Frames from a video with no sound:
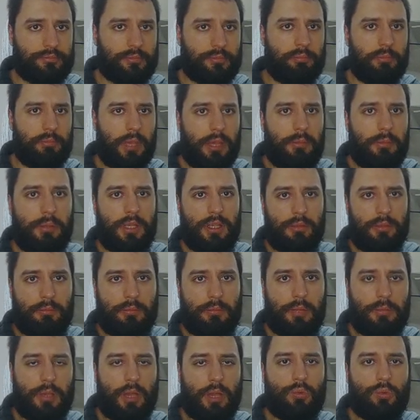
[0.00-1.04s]
maybe
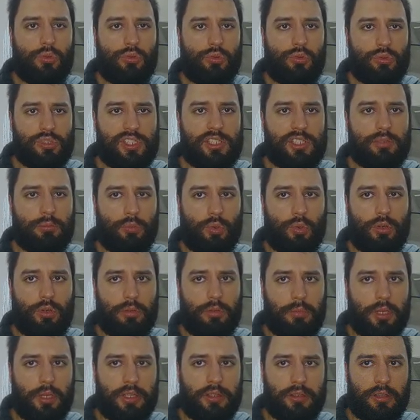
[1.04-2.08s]
maybe I would use it more
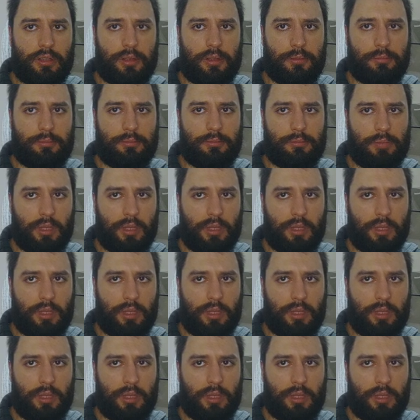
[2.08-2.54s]
but um,